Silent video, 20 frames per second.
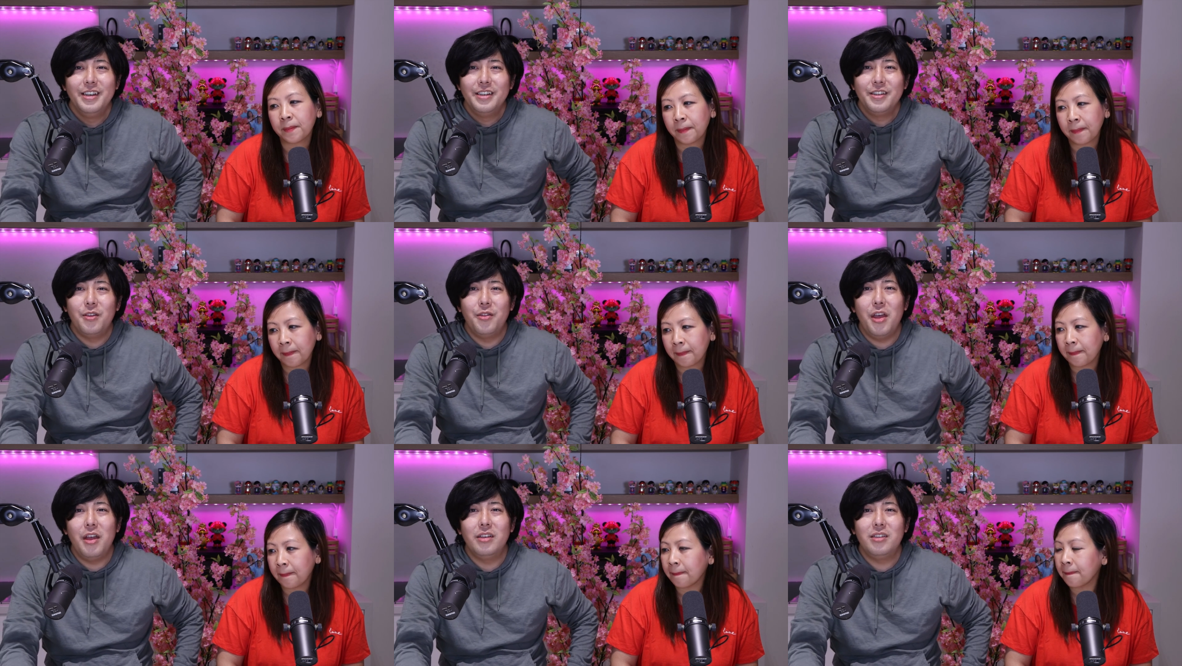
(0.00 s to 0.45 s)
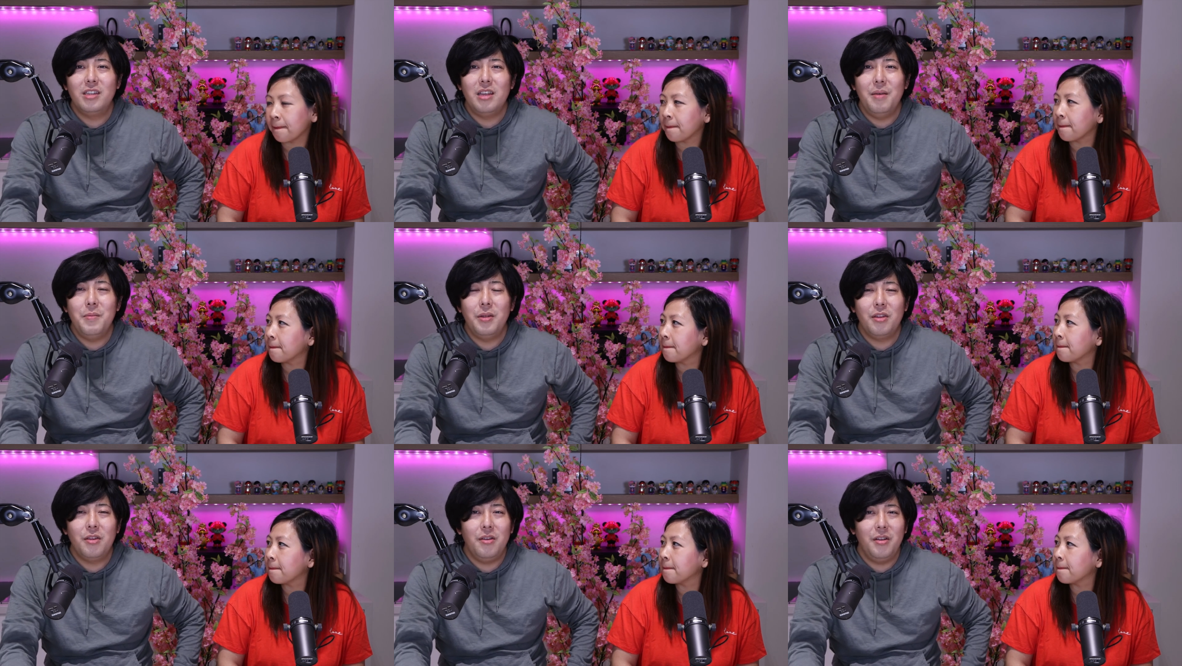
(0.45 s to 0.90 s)
Speaker 1: So their
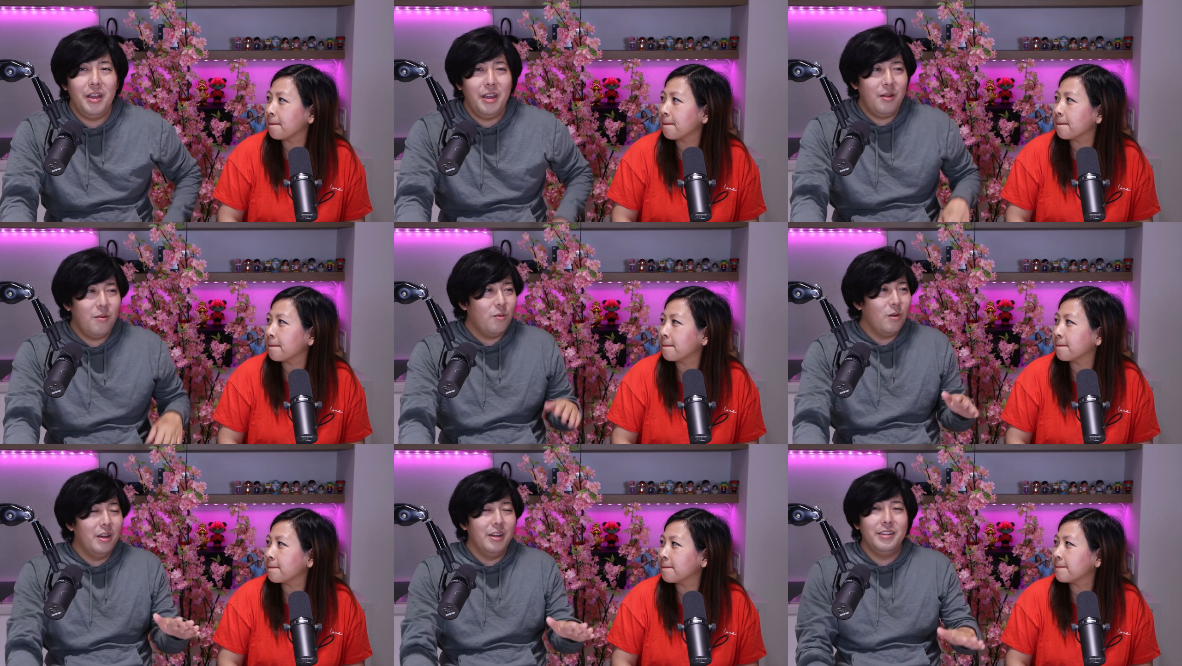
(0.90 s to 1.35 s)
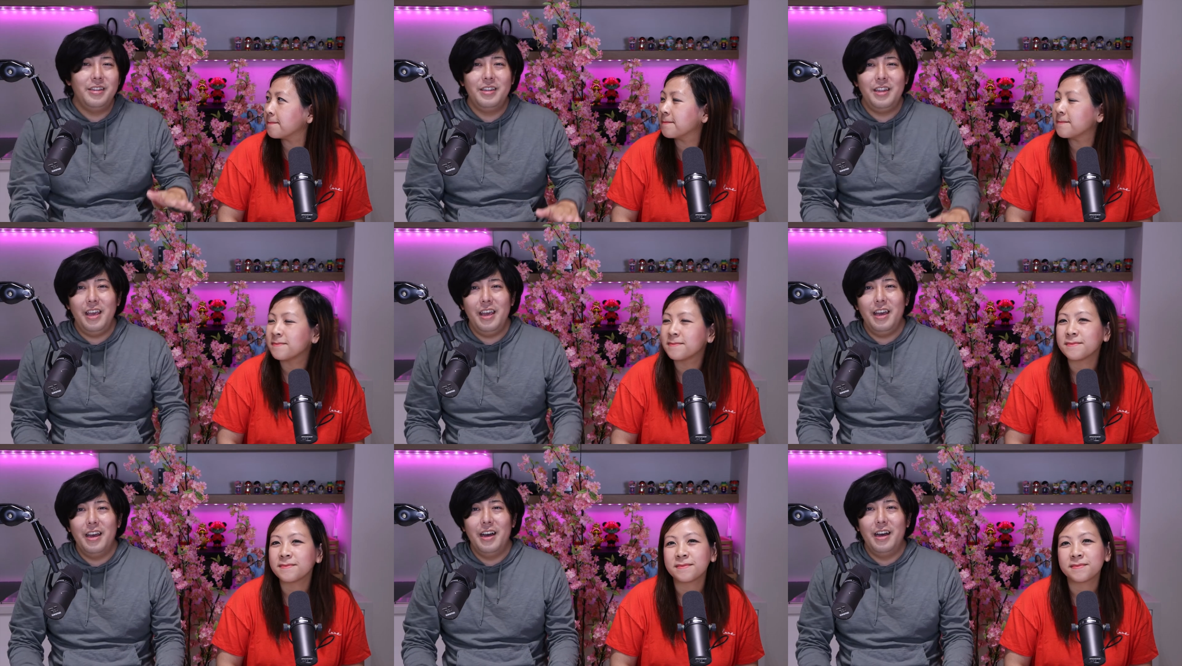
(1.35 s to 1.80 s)
cemetery was
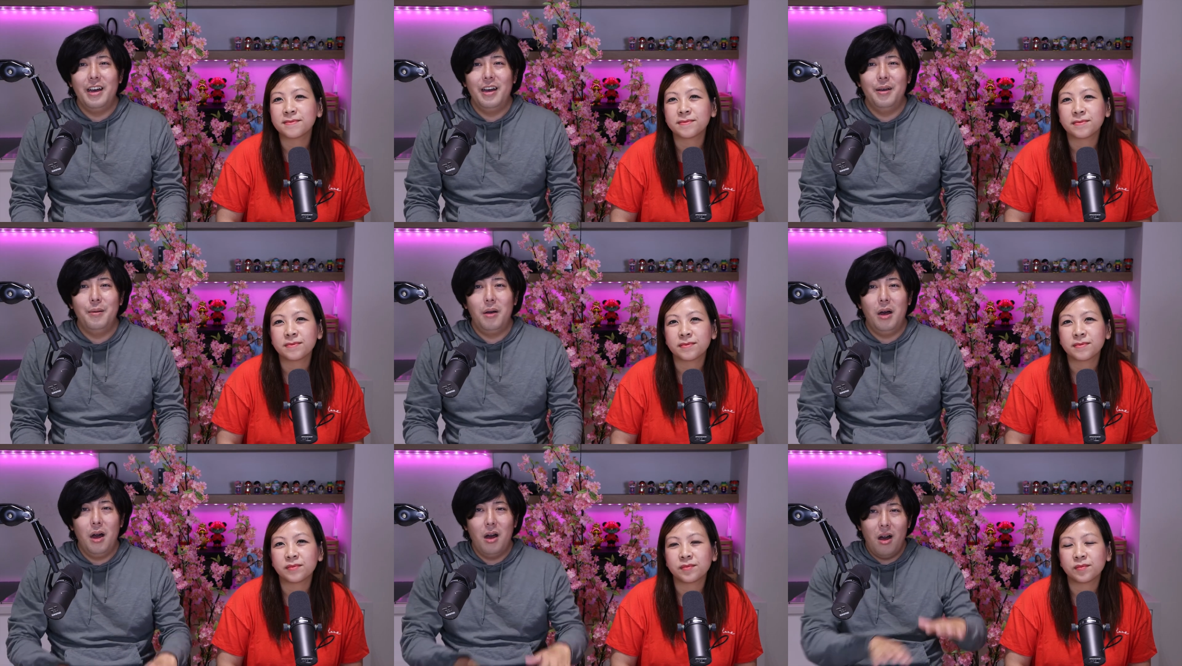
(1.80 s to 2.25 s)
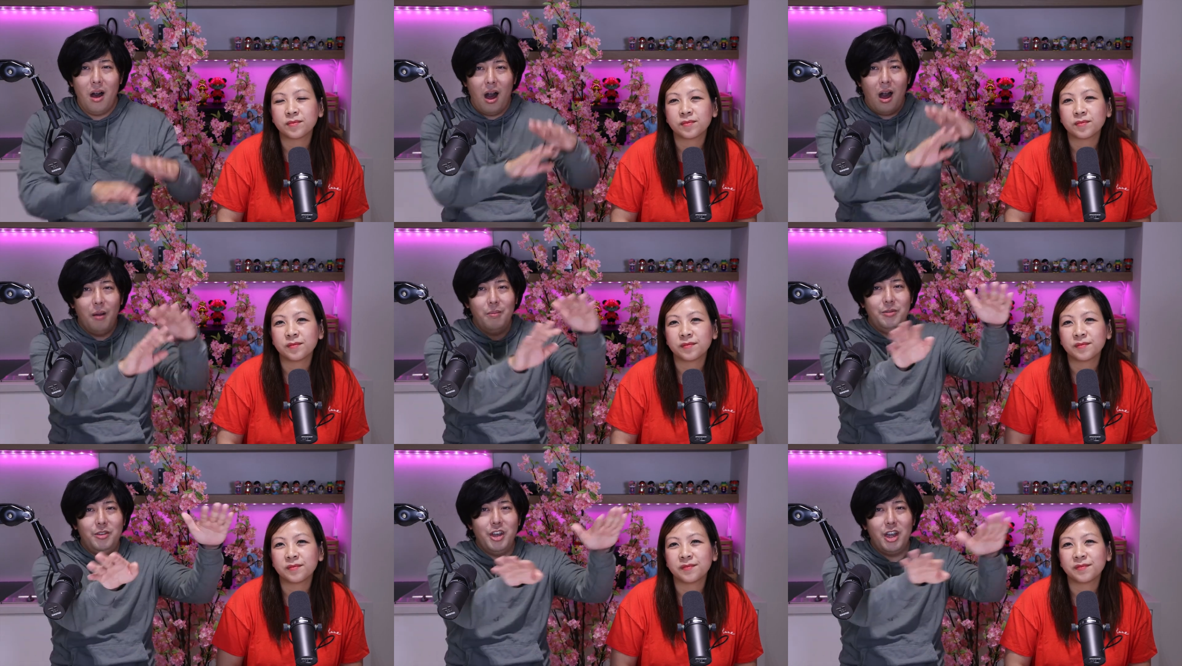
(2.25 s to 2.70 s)
the uh, uh,
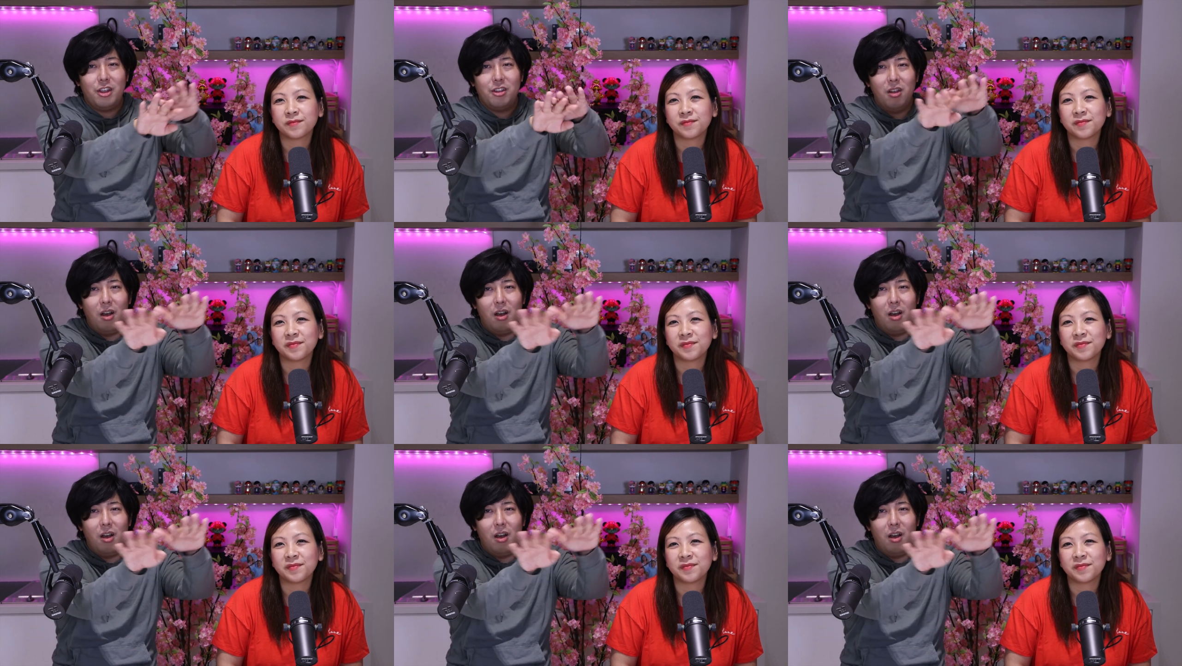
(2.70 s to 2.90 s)
object